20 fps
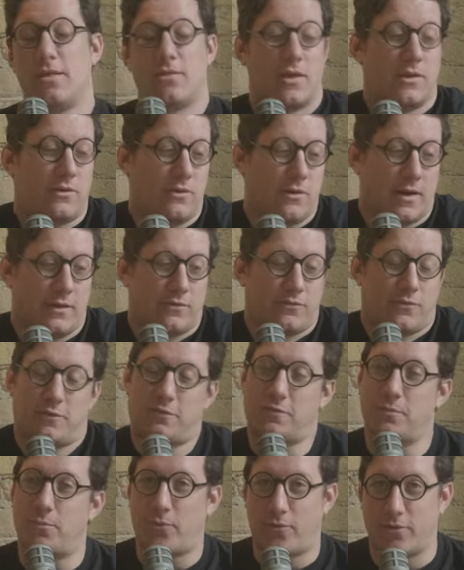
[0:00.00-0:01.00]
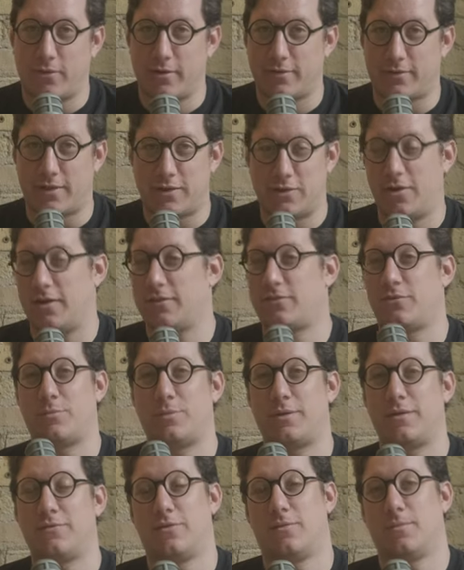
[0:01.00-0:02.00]
Thank you guys for the support. Thank you guys for
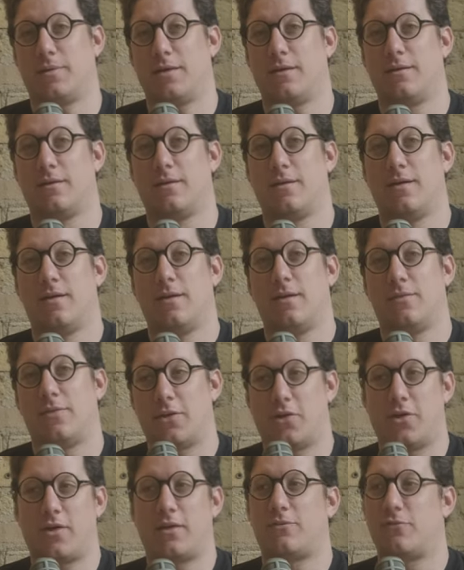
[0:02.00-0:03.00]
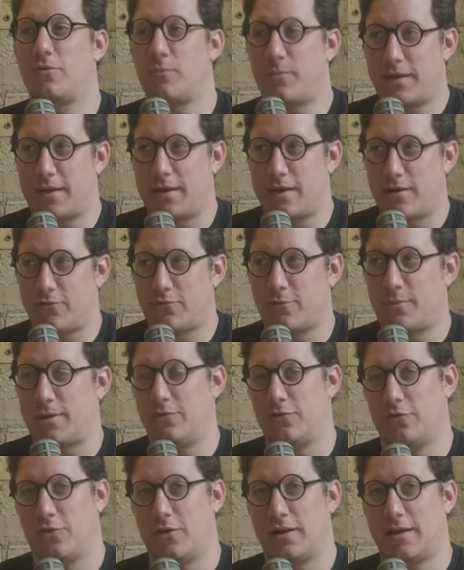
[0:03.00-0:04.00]
believing in me. Thank you guys for being here for my
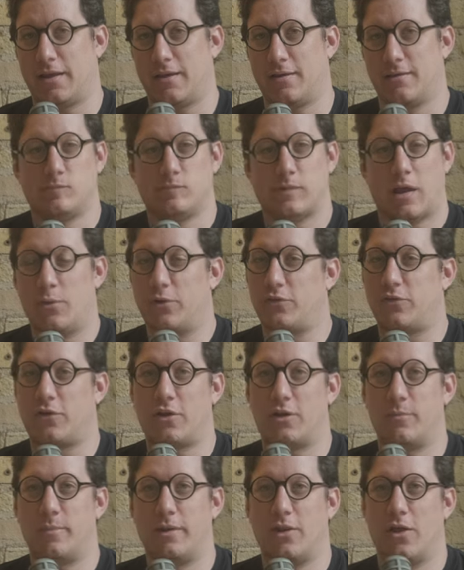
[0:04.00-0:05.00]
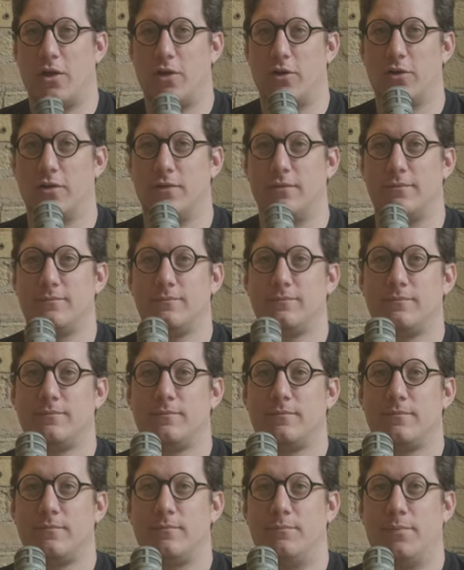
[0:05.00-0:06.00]
journey. I wish it could have been longer,
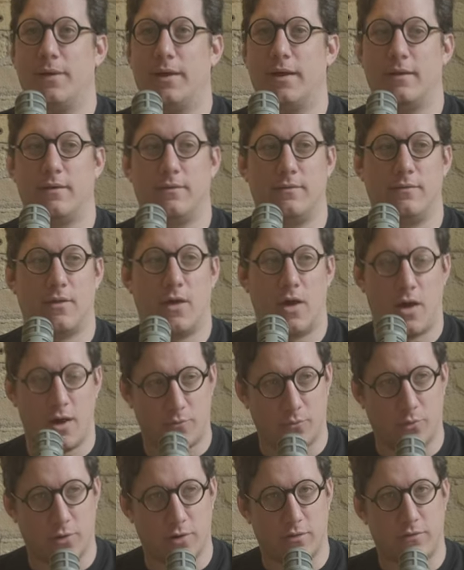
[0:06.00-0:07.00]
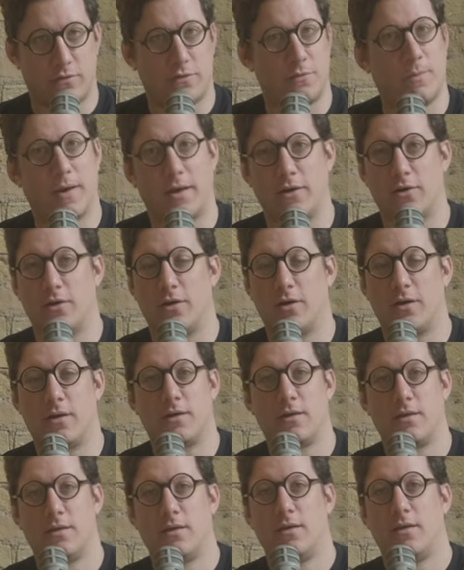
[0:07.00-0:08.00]
but onward to
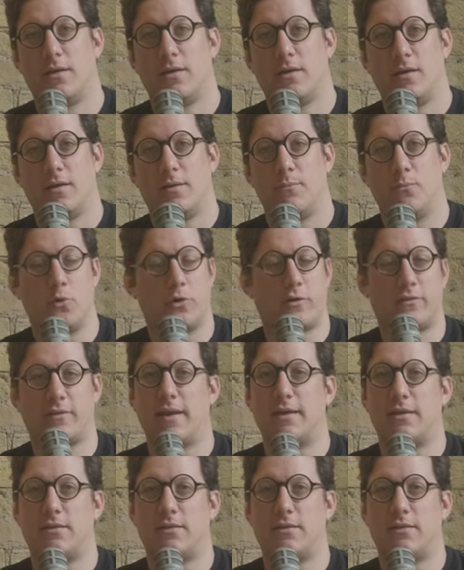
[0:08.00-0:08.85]
better, more exciting